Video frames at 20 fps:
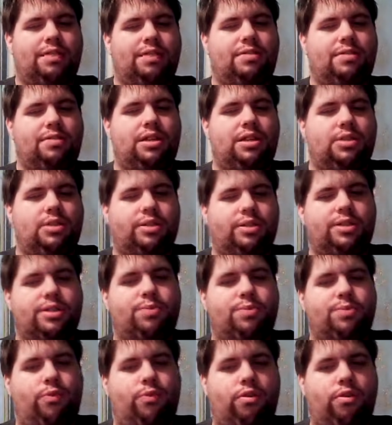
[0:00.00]
When they
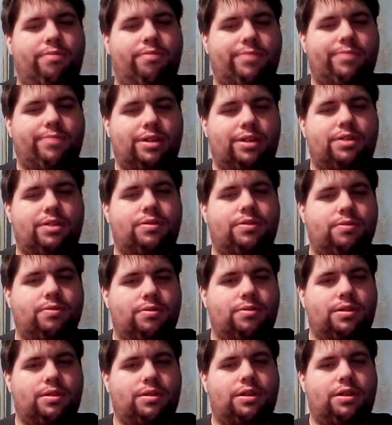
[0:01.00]
transform
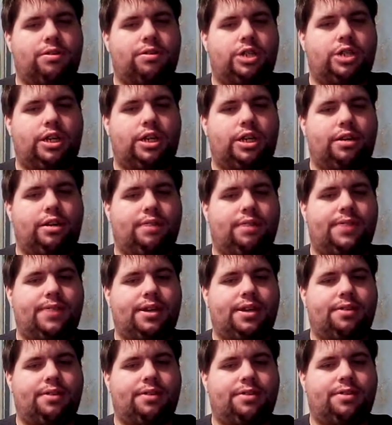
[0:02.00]
into their generic
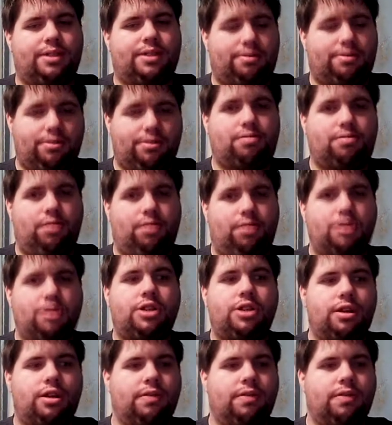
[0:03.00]
vehicles, they're literally
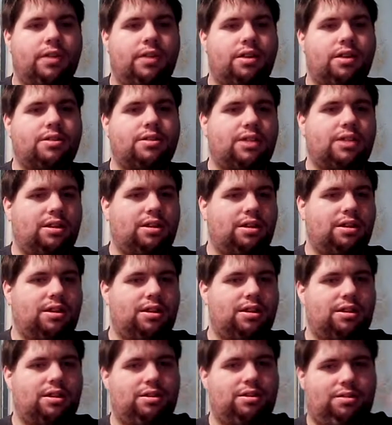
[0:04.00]
generic vehicles. They look
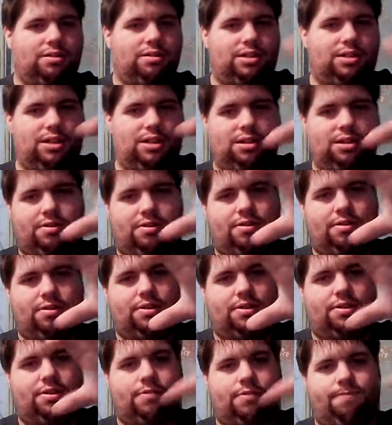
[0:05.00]
like little
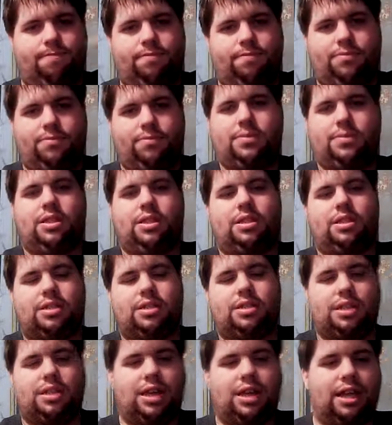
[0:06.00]

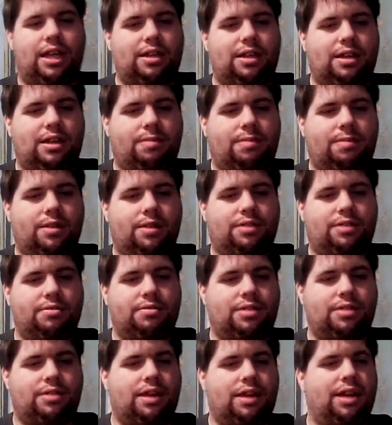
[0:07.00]
sedan type things
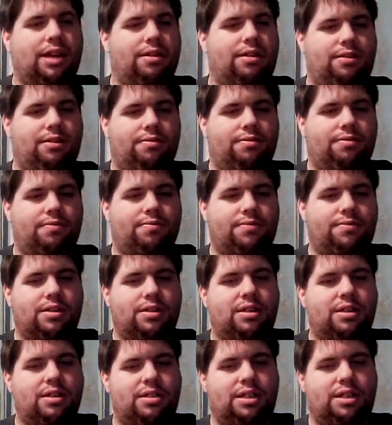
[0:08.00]
or something. I don't know,
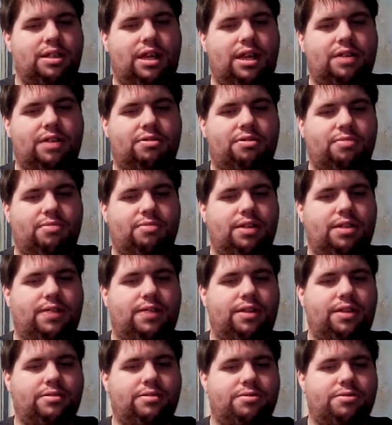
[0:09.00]
sedans or
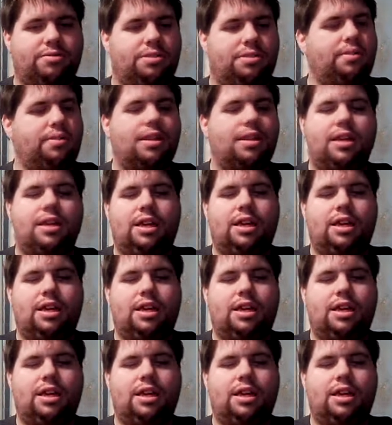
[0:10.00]
minivans or something.